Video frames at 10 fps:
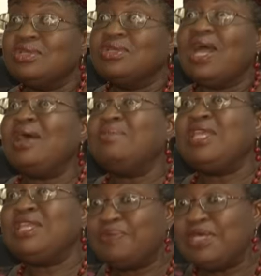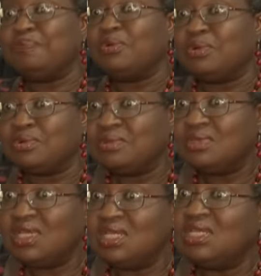How many people
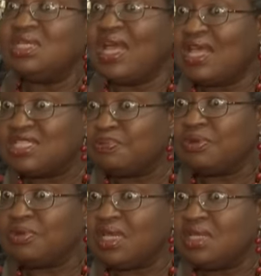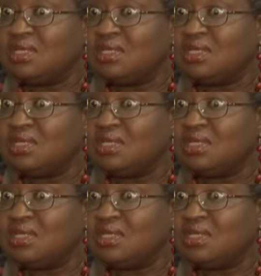in the diaspora,